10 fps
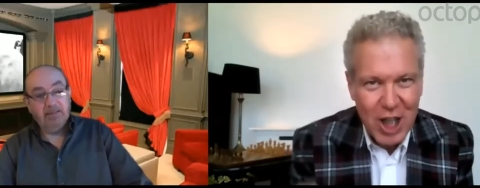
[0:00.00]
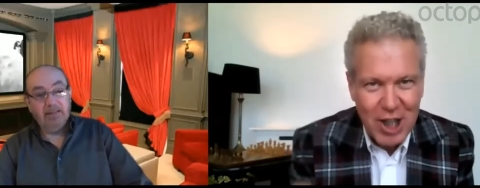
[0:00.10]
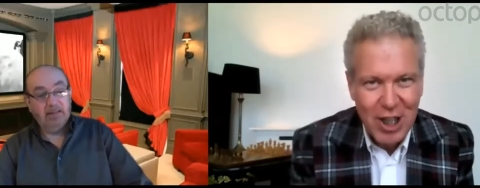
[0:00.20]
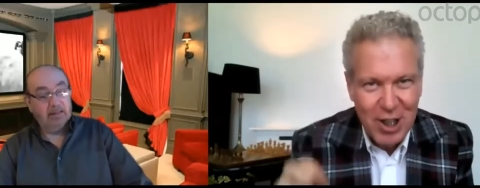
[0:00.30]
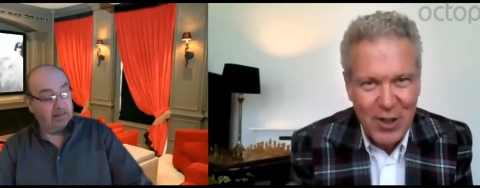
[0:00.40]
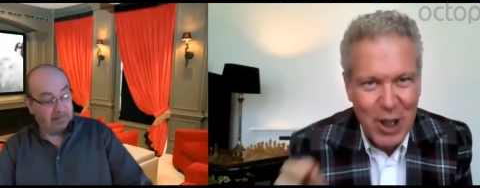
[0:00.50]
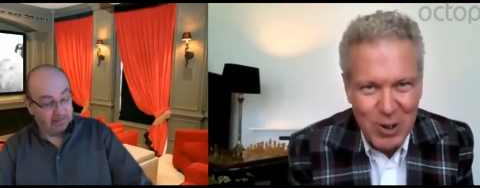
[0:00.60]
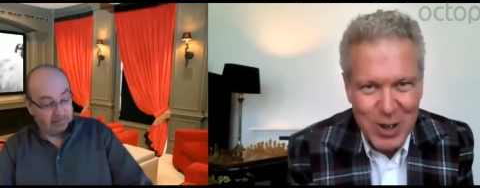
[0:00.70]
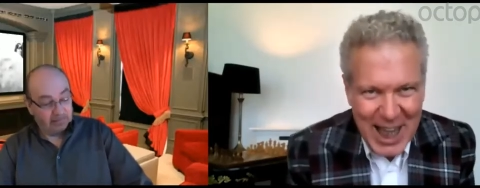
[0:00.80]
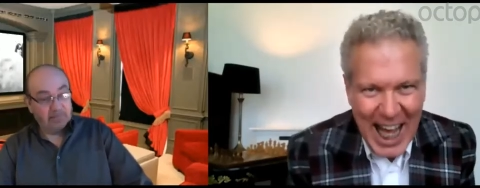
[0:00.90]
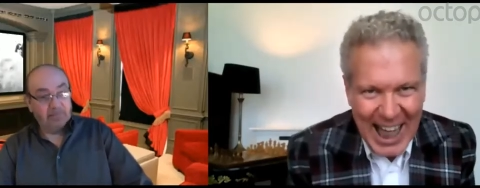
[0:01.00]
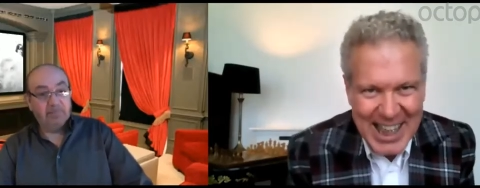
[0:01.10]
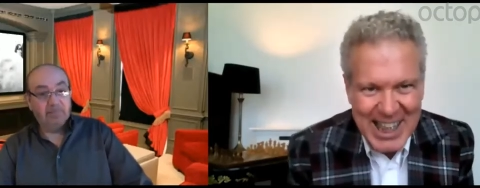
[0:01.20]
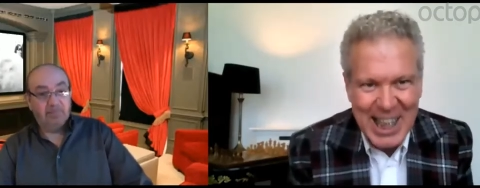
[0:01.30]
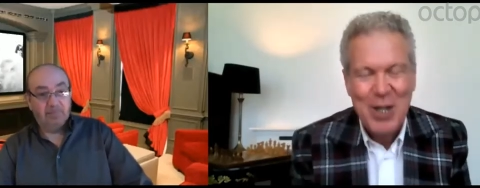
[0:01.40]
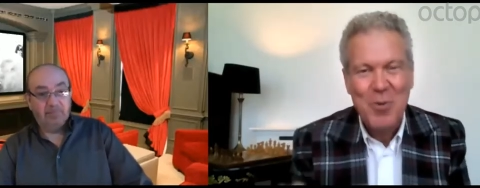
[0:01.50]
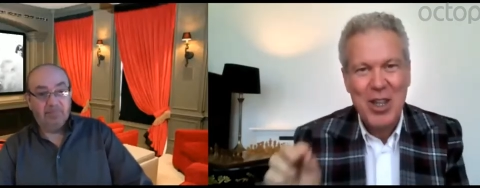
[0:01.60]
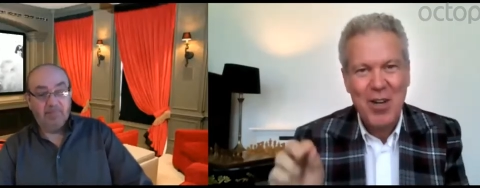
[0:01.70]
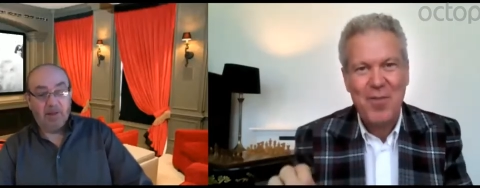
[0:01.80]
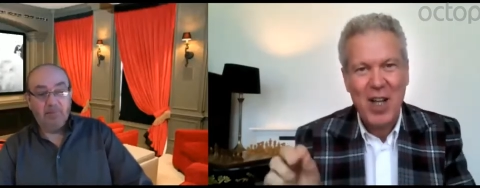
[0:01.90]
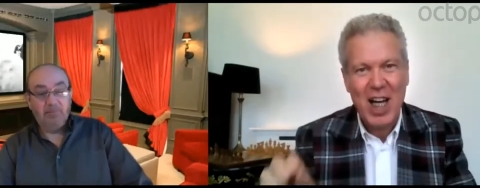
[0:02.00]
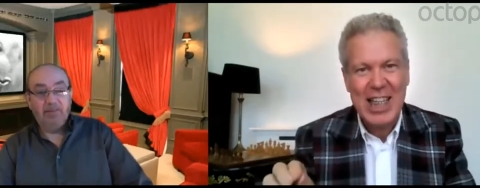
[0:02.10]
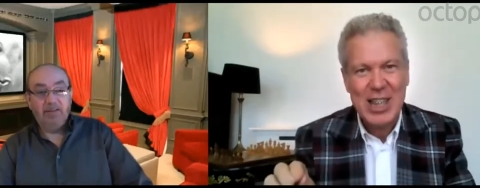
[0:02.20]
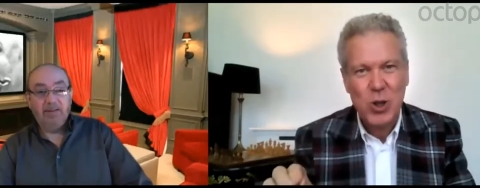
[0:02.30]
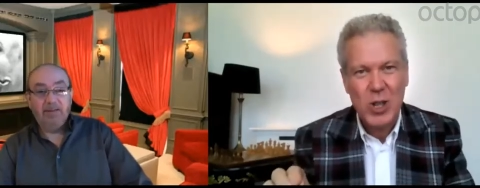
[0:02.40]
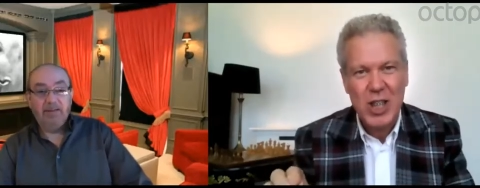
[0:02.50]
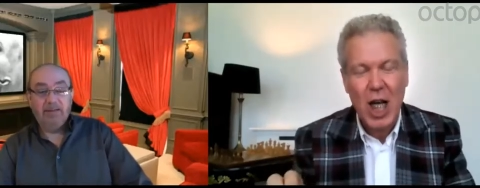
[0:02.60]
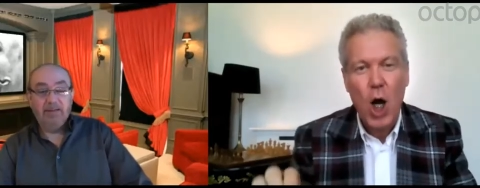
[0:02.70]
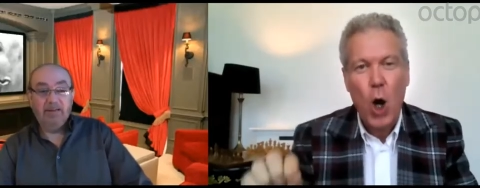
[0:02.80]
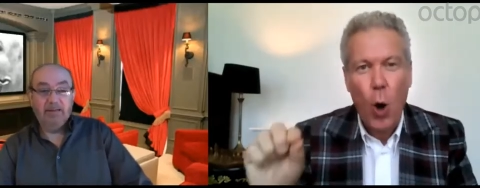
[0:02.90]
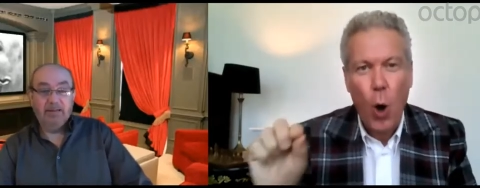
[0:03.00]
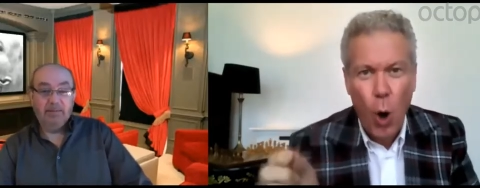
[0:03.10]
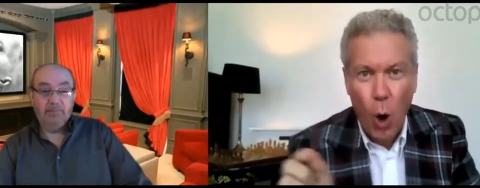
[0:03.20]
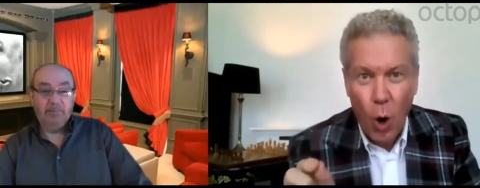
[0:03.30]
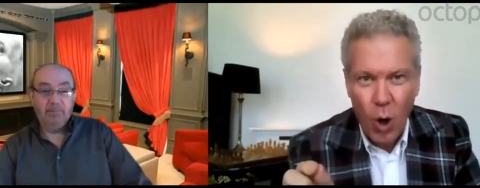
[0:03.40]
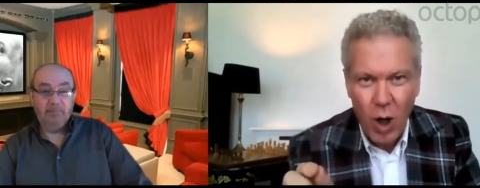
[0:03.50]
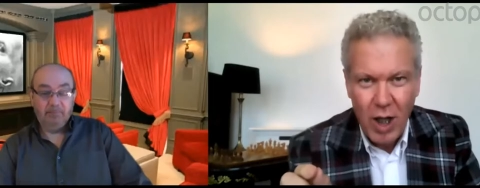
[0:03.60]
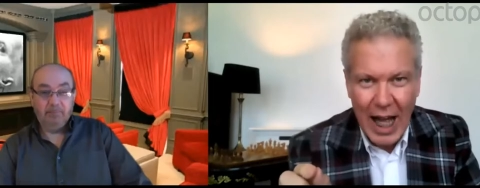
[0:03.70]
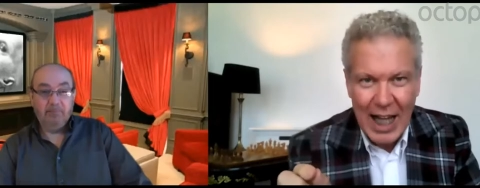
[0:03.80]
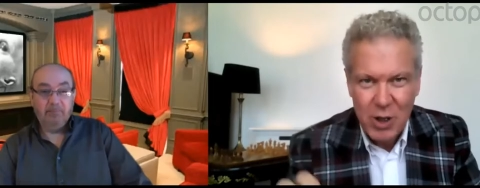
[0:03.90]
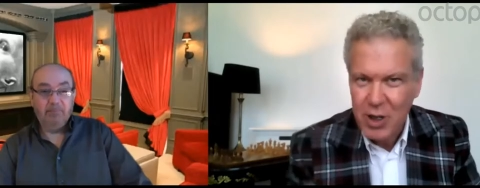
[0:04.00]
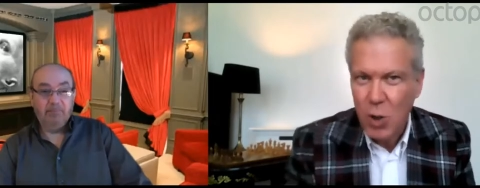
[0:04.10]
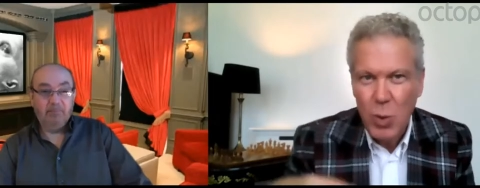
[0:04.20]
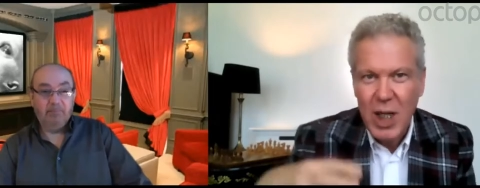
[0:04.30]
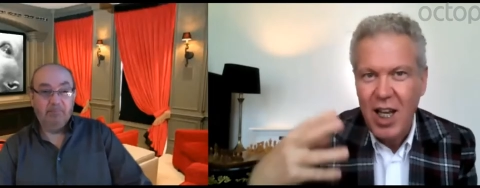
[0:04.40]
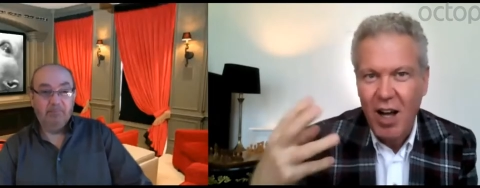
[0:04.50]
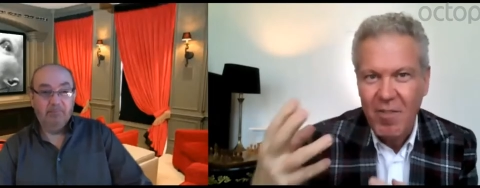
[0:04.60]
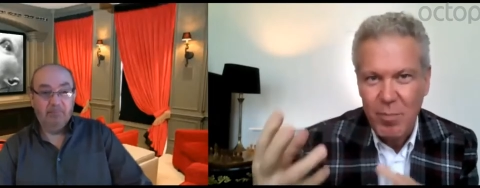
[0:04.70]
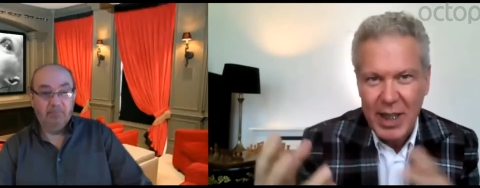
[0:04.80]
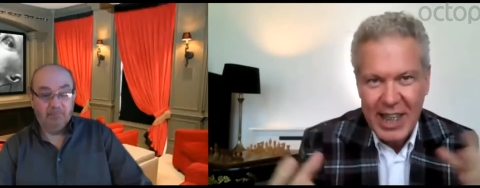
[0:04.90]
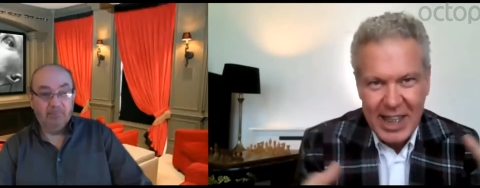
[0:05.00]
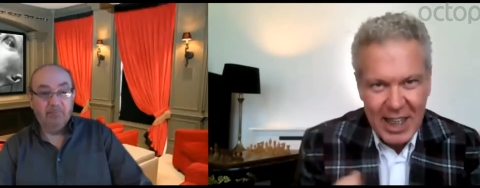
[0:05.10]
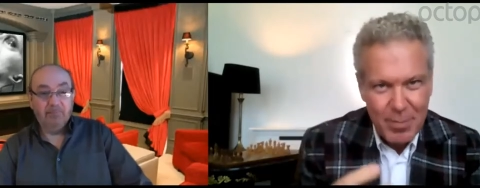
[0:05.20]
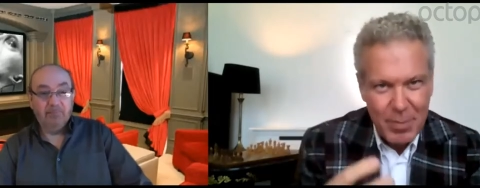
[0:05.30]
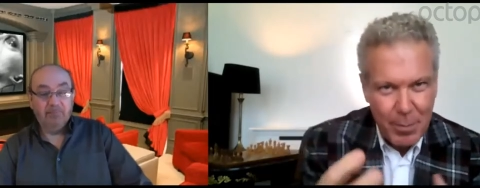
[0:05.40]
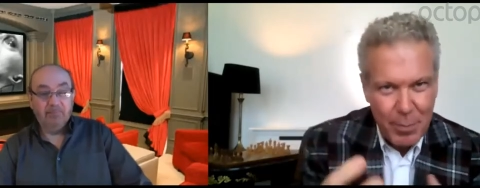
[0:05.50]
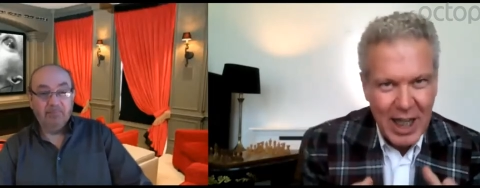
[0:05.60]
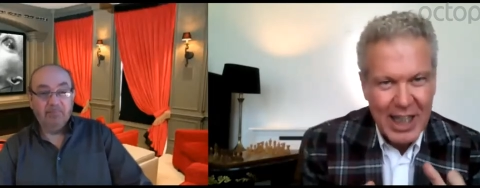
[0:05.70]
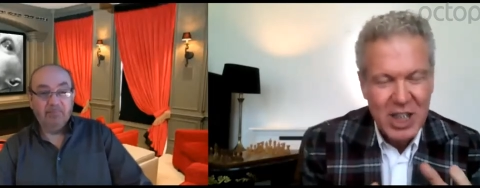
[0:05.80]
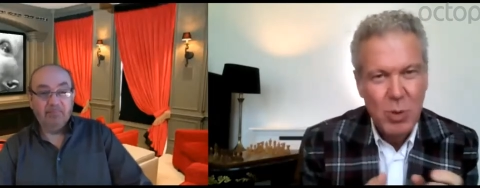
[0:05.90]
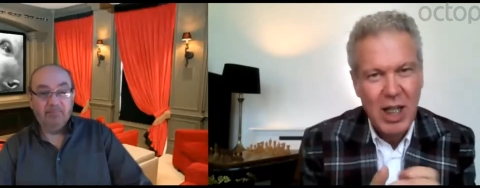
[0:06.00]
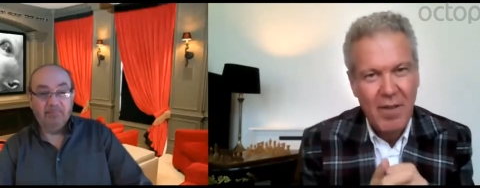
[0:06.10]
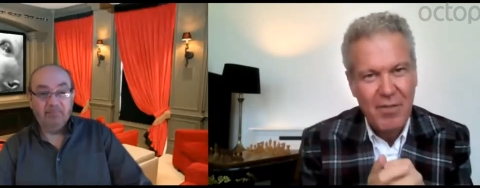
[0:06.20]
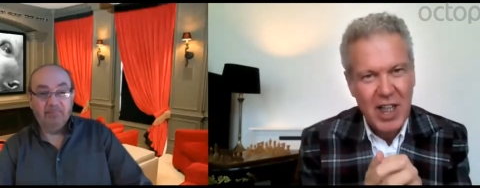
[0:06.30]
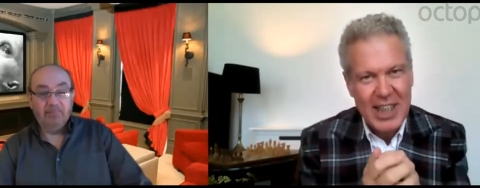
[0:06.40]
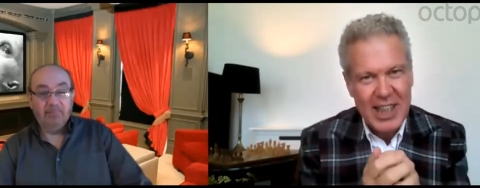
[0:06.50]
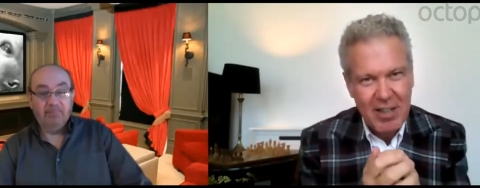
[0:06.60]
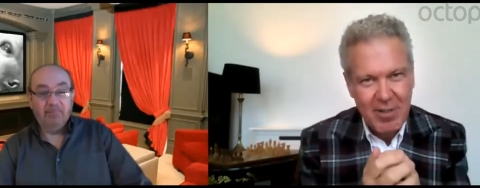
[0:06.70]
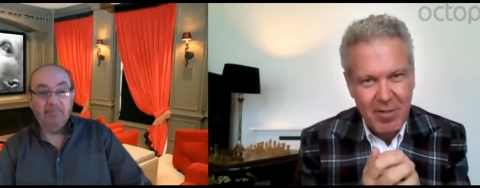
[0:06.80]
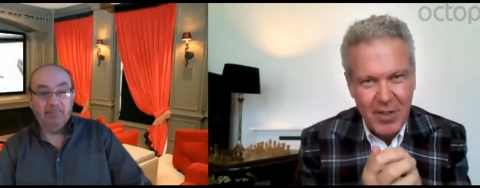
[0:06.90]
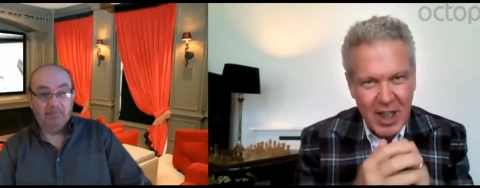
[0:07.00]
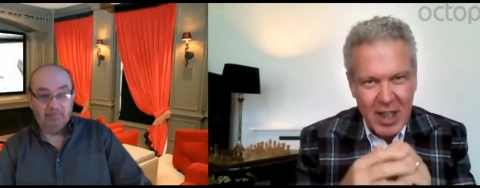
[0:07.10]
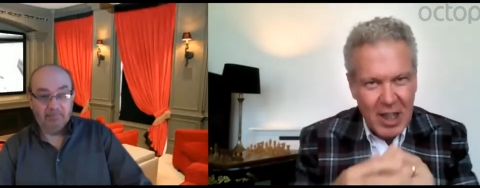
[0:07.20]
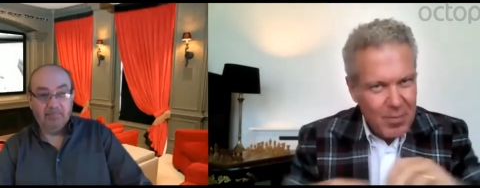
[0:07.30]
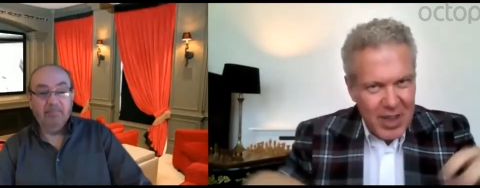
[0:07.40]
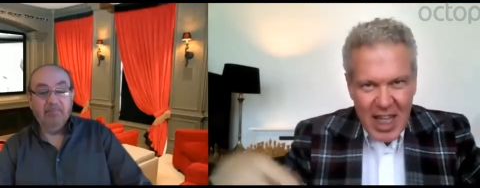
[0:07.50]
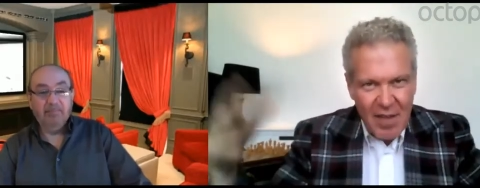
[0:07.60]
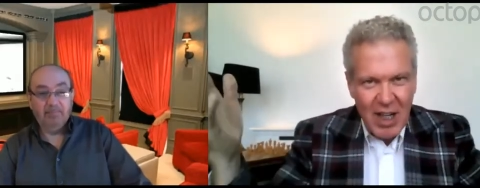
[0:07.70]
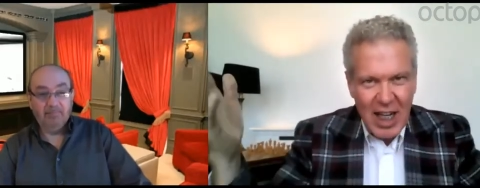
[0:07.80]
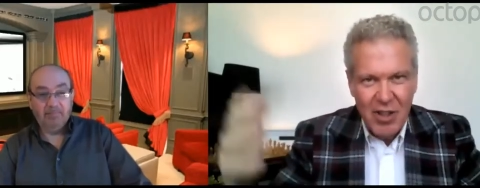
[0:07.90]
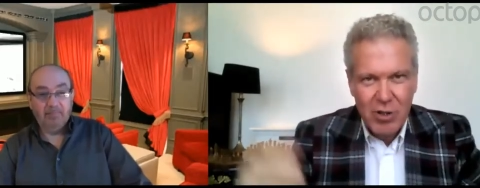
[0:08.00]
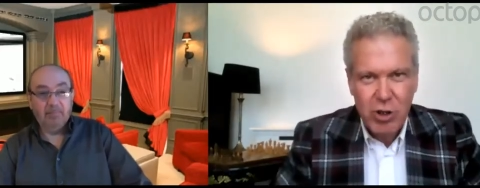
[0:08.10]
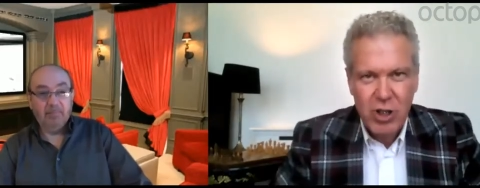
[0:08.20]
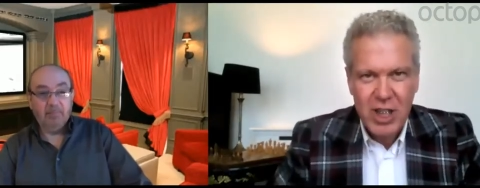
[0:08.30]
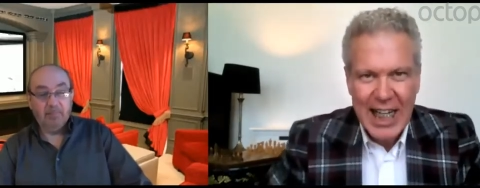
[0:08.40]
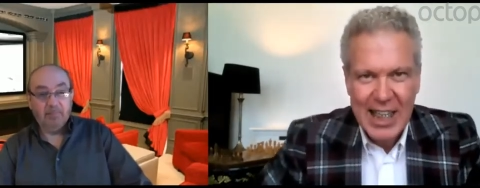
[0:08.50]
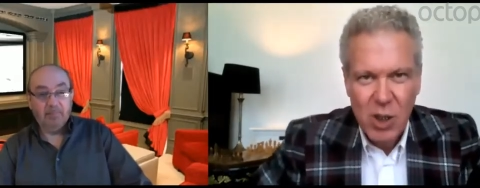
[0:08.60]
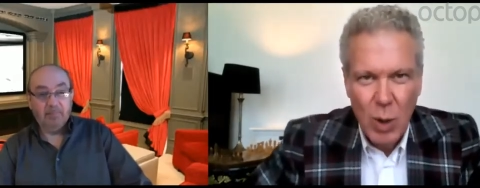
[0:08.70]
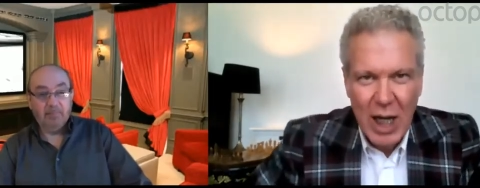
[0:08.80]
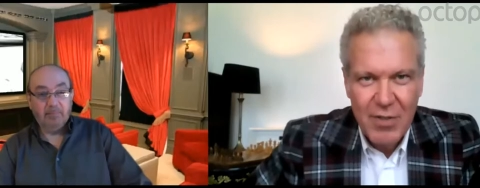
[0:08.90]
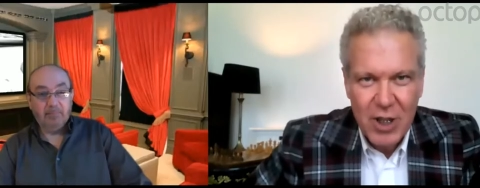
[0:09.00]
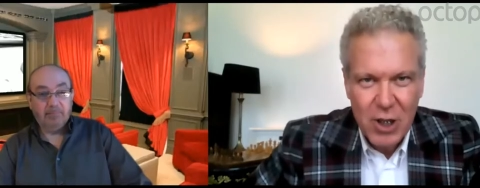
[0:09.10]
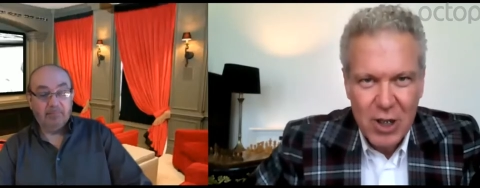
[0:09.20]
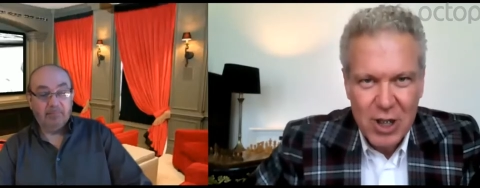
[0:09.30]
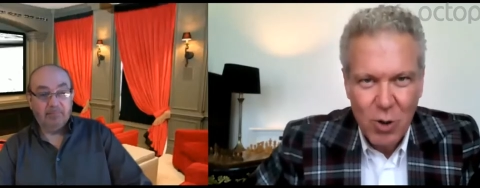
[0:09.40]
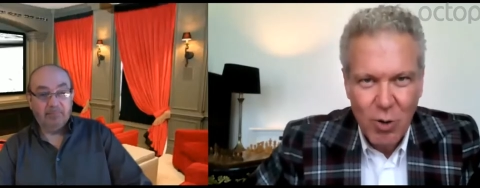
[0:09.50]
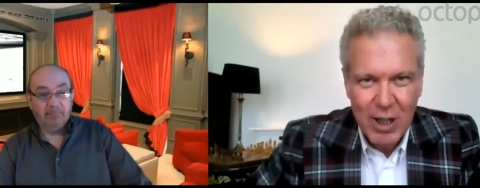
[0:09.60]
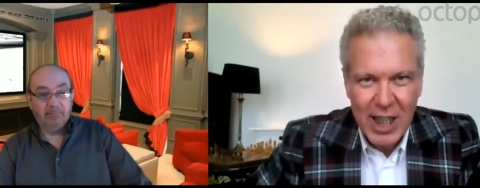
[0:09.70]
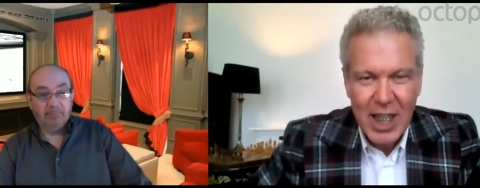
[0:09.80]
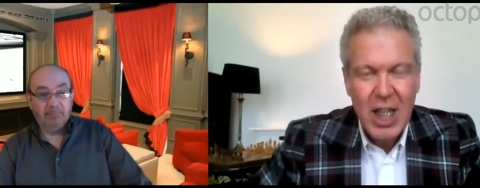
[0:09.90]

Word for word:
Speaker 1: to confuse that with a flying saucer. Or, as you know, we love media manipulation. We love the idea of never let the truth stand in the way of a good story.